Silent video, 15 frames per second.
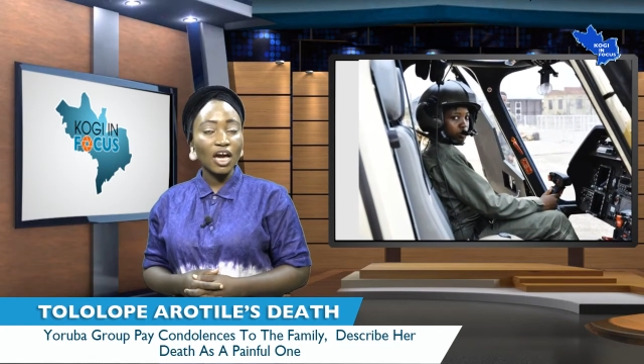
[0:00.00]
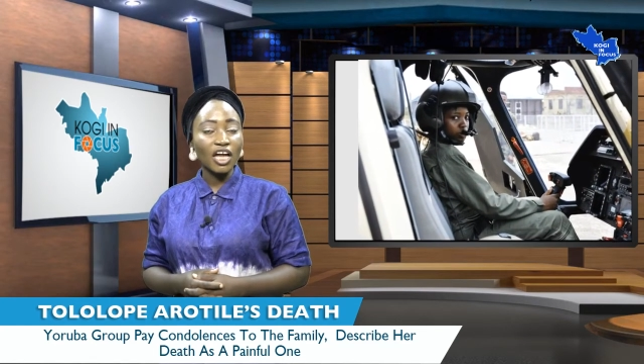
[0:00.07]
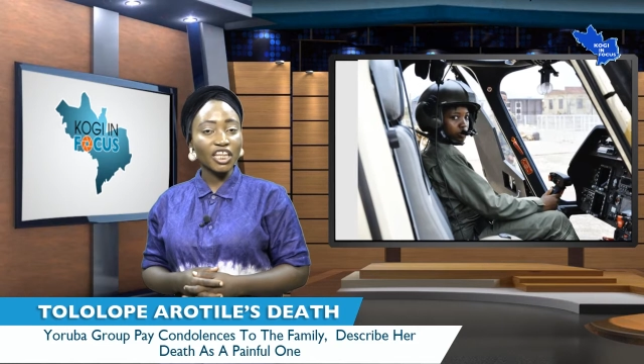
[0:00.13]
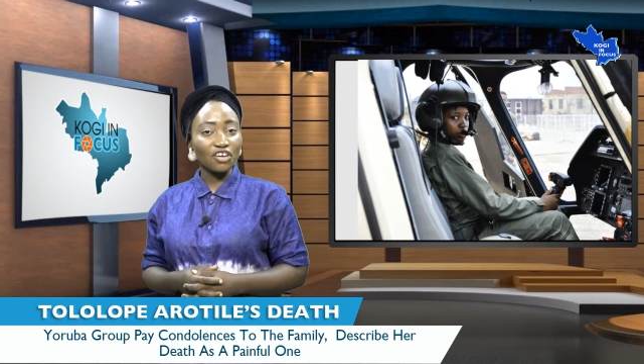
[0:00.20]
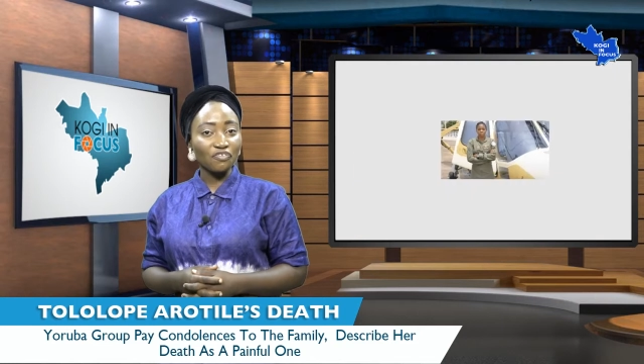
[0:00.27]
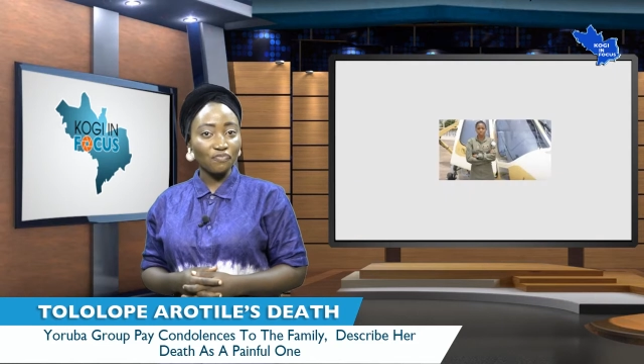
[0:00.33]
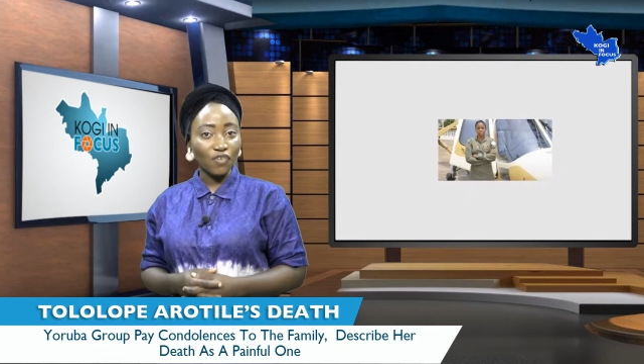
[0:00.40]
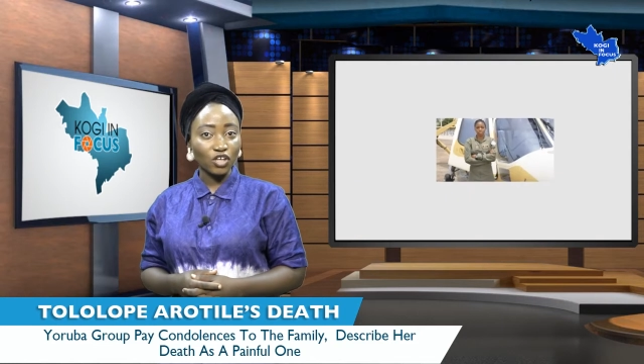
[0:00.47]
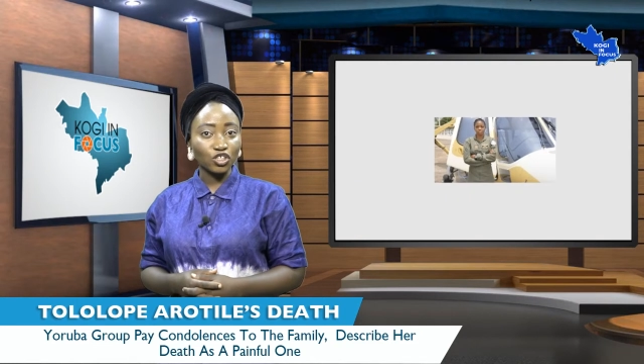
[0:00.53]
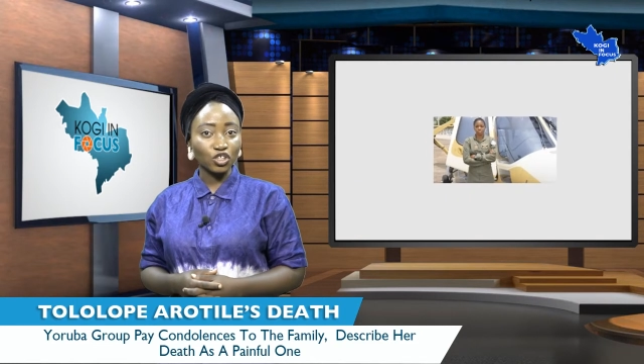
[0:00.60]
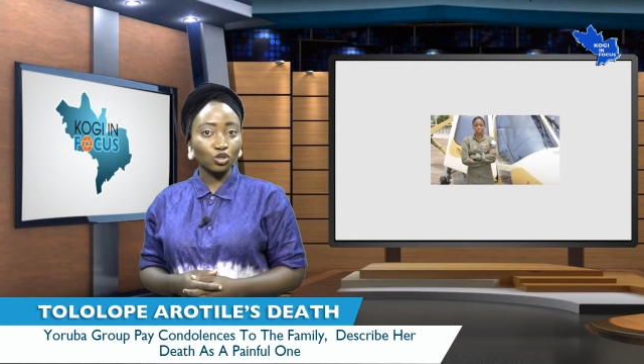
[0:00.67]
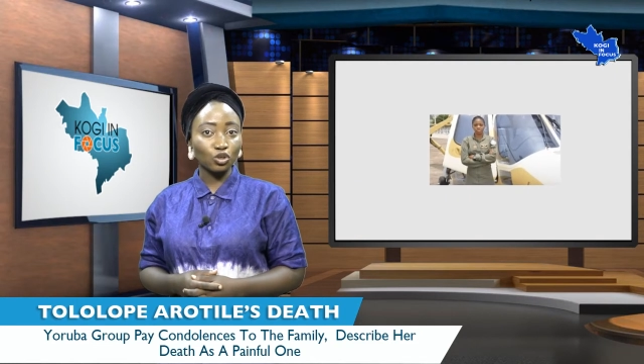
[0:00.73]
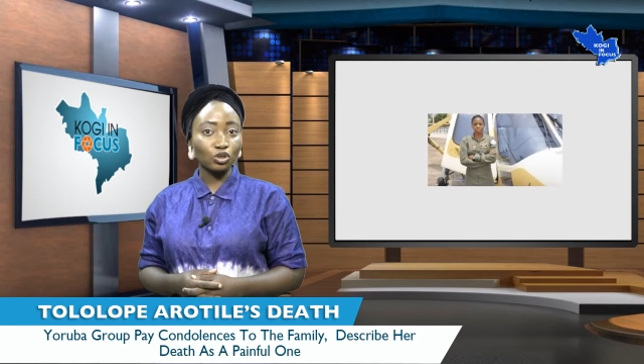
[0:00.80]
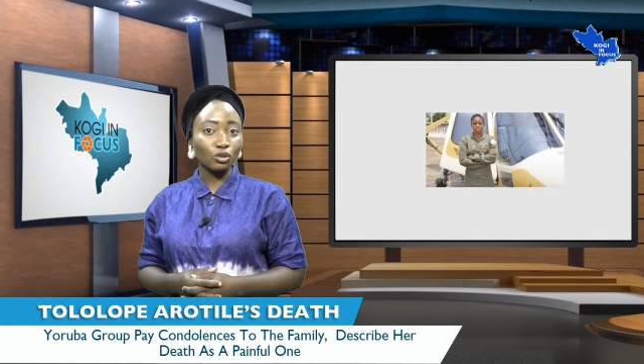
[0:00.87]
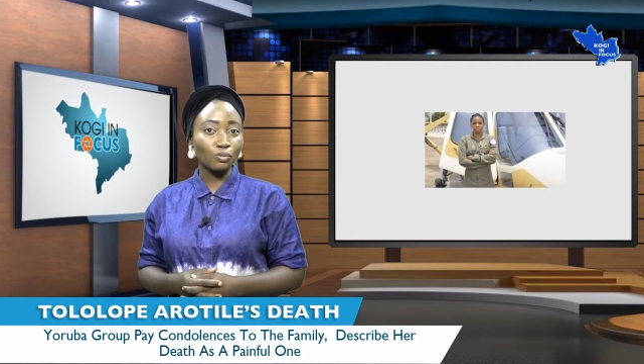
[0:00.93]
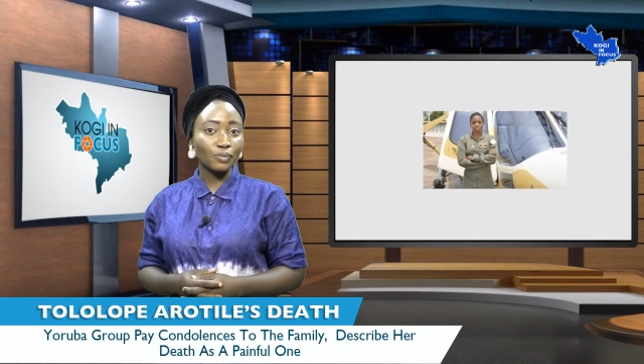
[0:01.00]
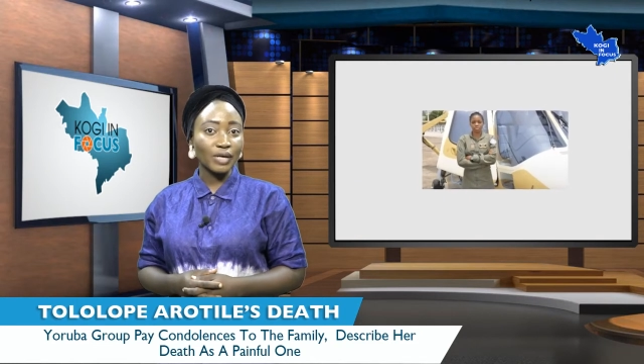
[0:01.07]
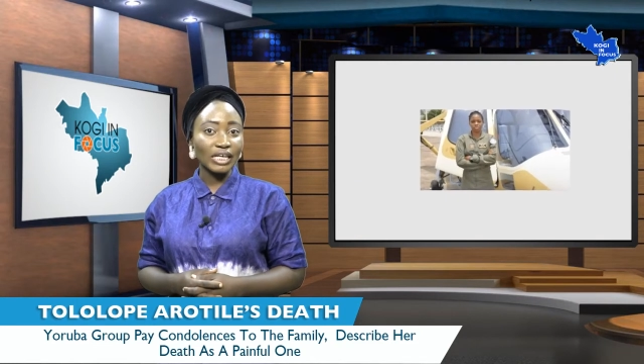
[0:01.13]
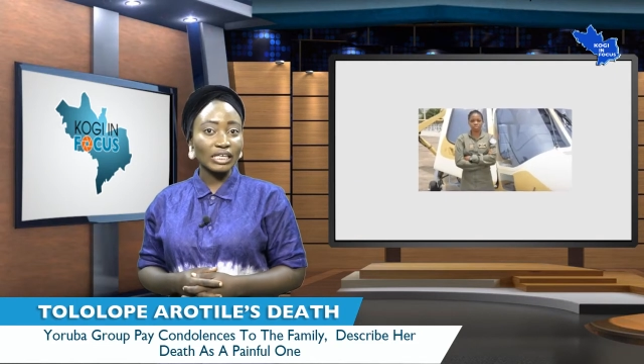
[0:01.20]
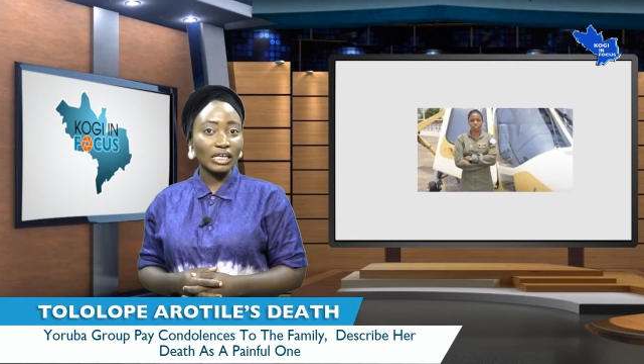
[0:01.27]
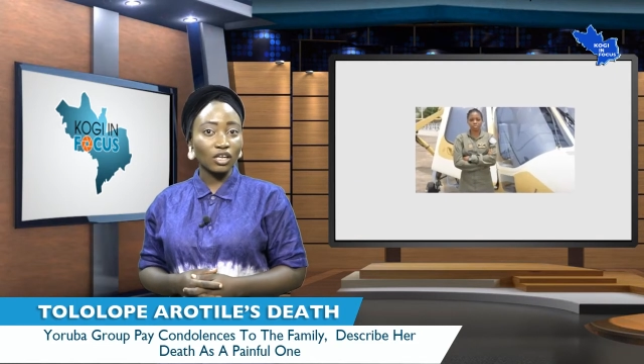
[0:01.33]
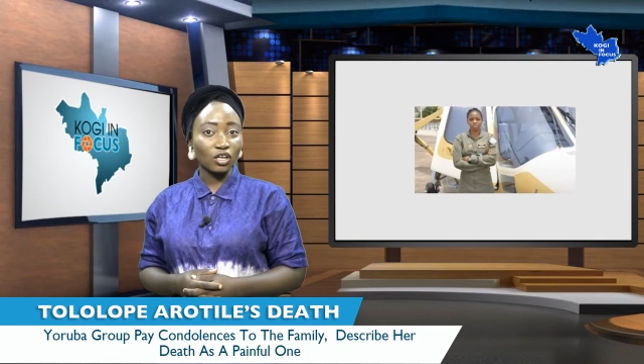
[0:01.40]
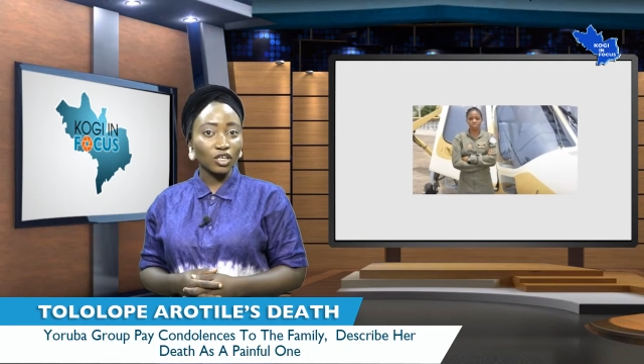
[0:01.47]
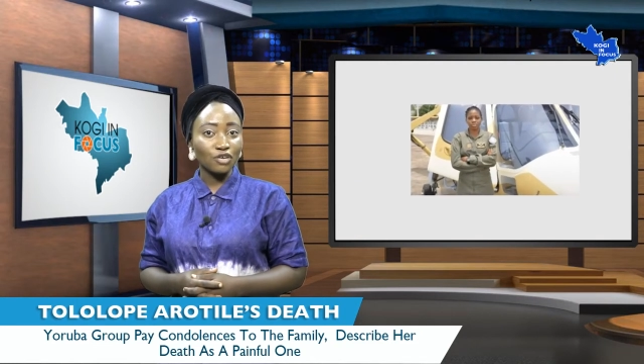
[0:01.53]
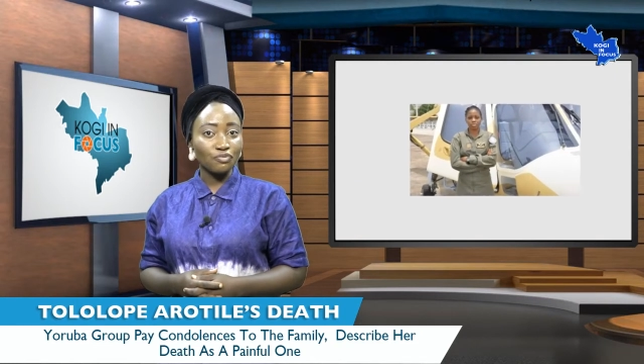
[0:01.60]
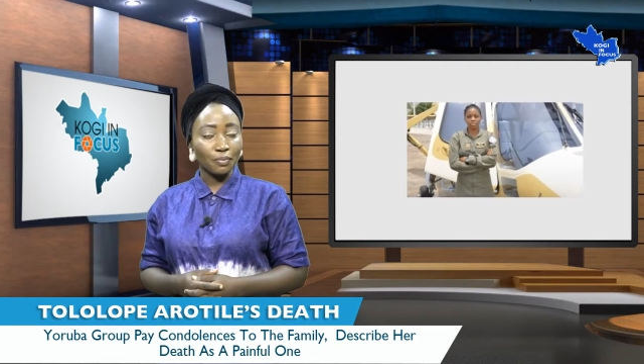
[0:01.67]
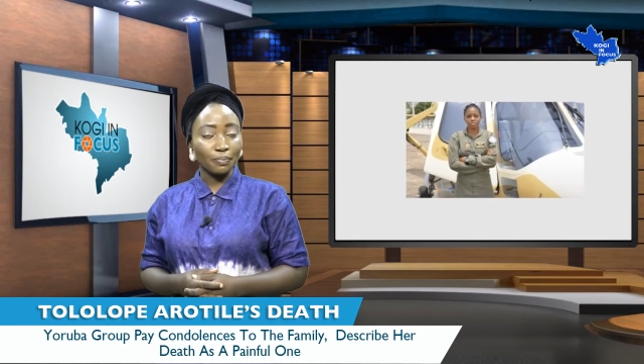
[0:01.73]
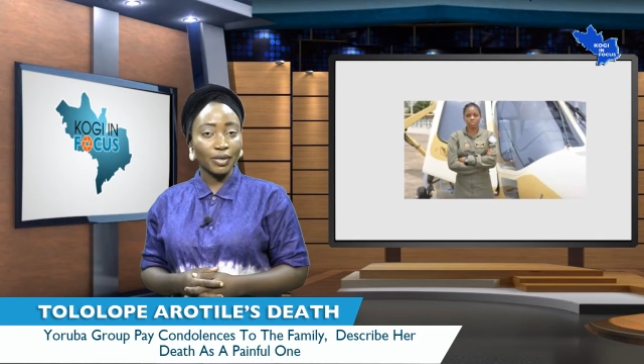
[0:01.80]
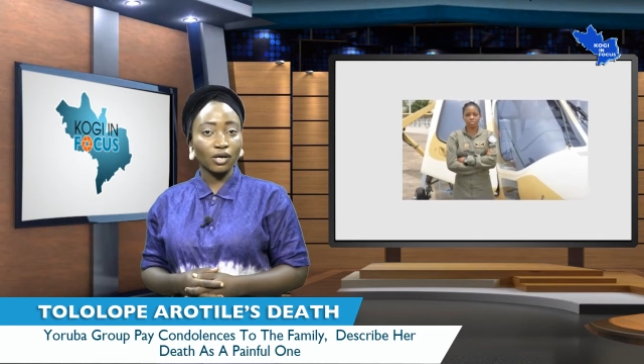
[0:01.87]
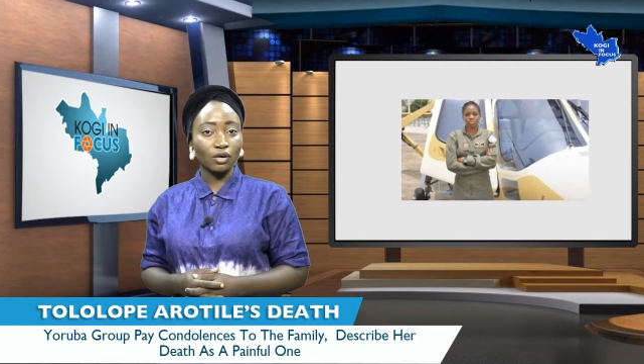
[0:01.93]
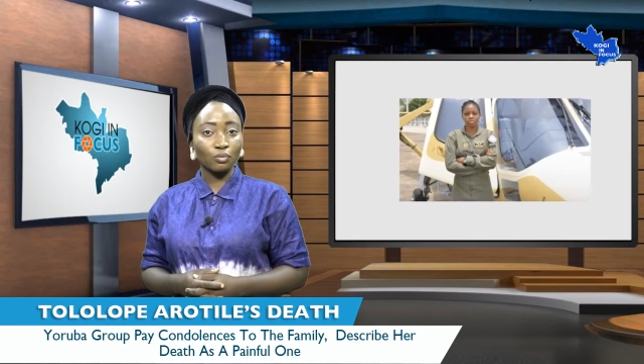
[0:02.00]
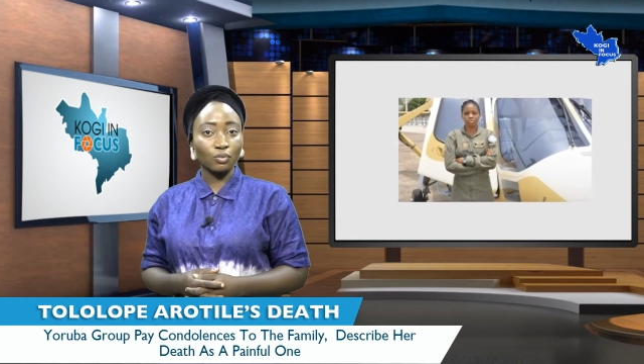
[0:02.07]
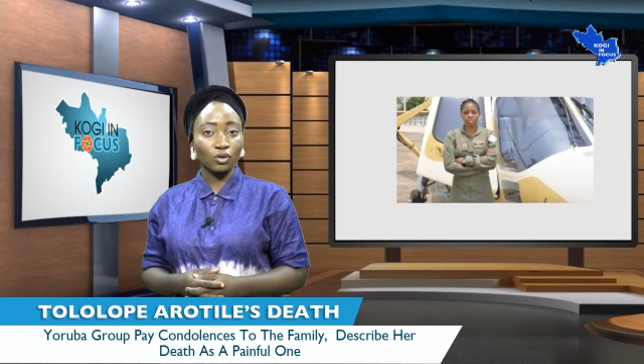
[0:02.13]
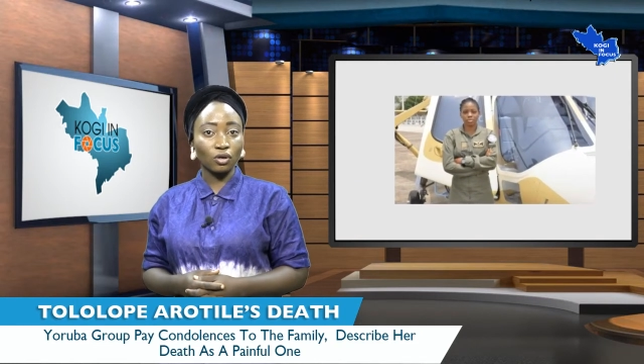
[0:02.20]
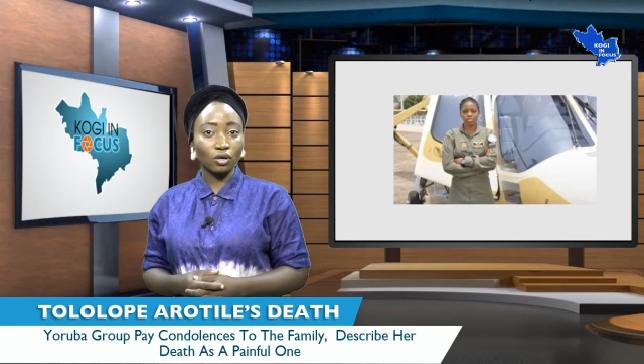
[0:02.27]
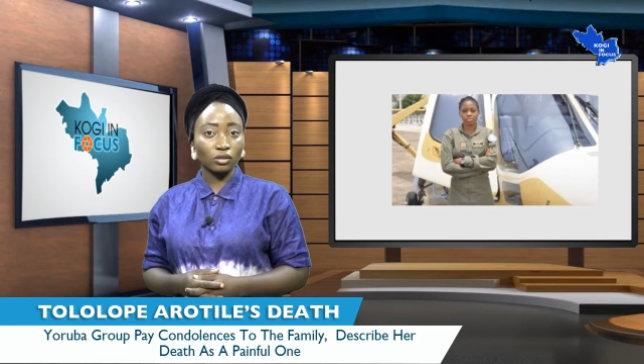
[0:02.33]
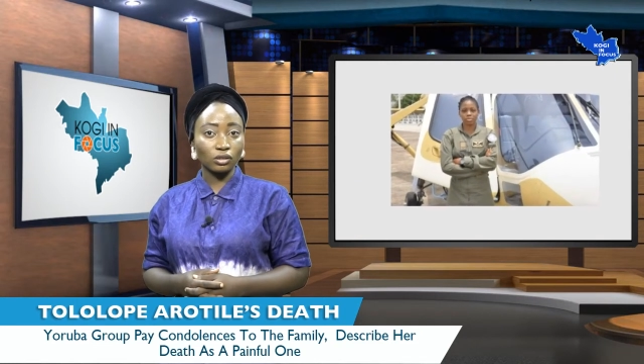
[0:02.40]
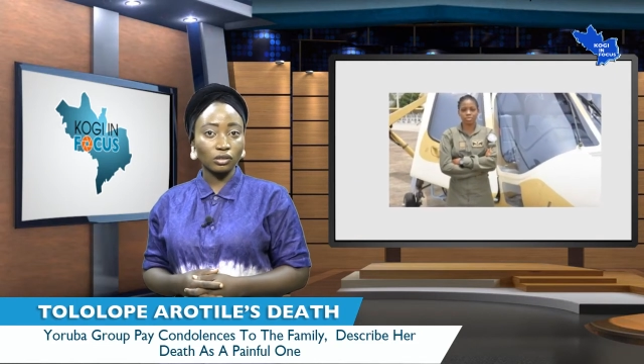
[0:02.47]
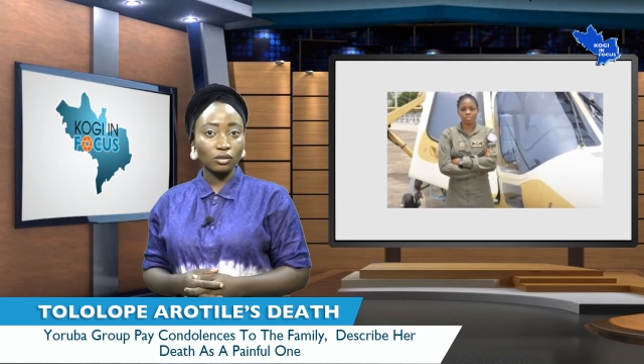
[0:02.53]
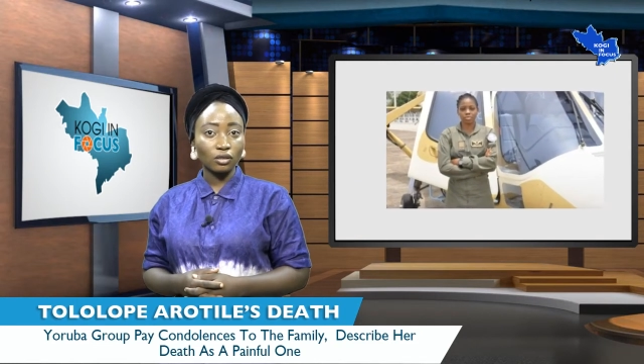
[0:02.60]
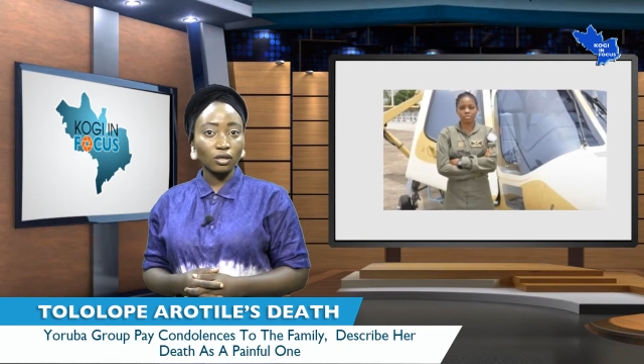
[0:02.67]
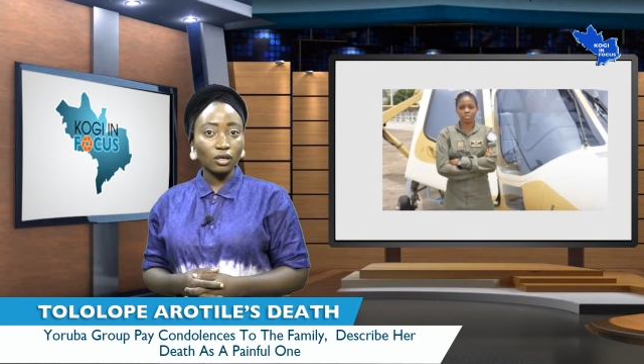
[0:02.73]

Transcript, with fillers: the fortitude to bear the irreparable loss.